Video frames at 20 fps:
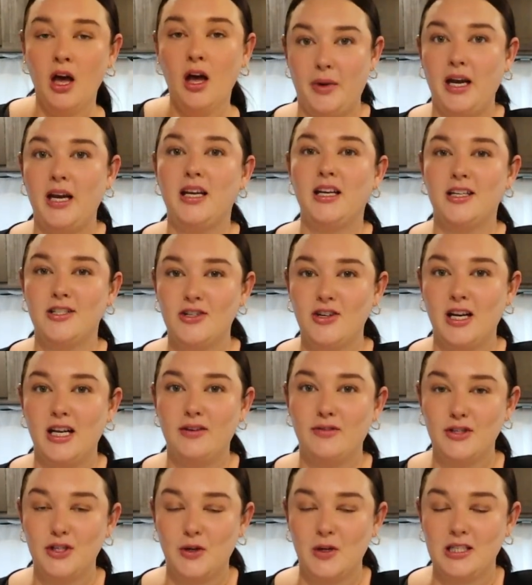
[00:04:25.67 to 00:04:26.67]
I made it
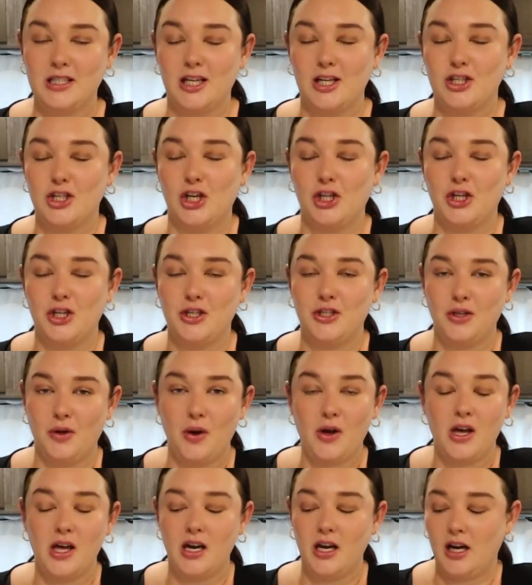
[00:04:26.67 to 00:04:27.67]
yesterday for Joey's lunch and it looked
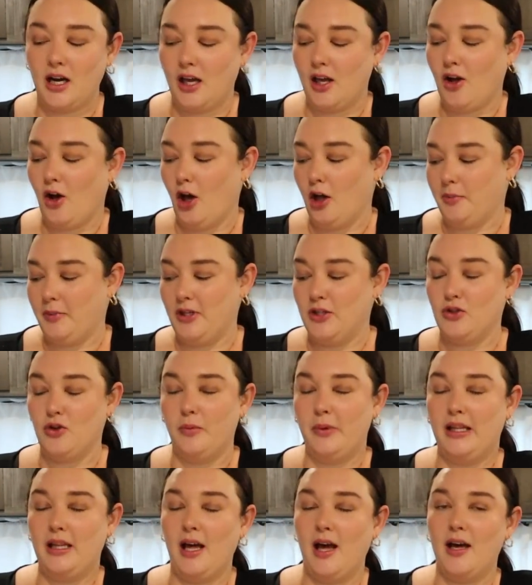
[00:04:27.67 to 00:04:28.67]
so good and he called me and
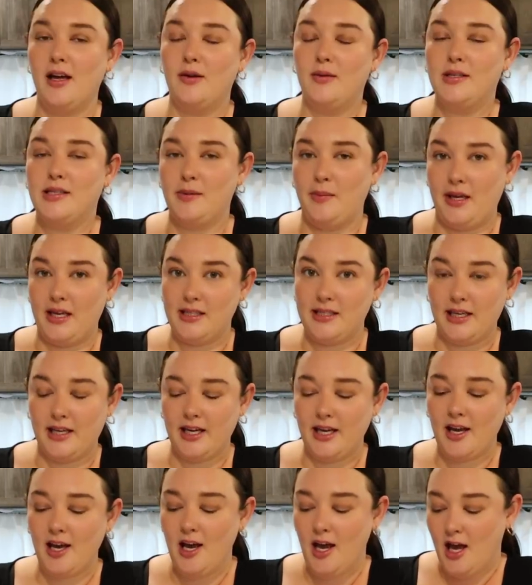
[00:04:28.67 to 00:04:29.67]
told me that it was
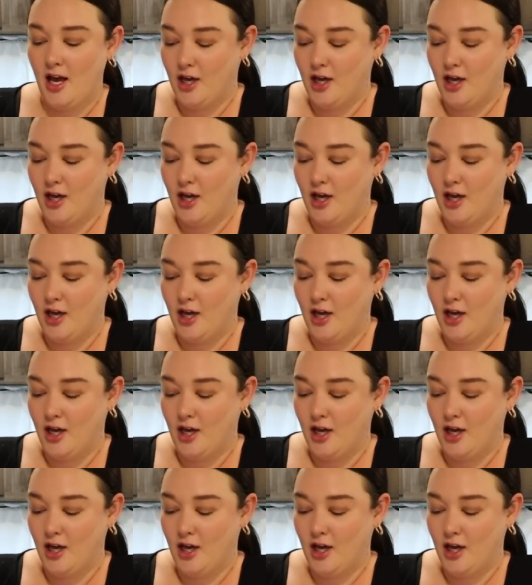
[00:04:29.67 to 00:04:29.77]
amazing.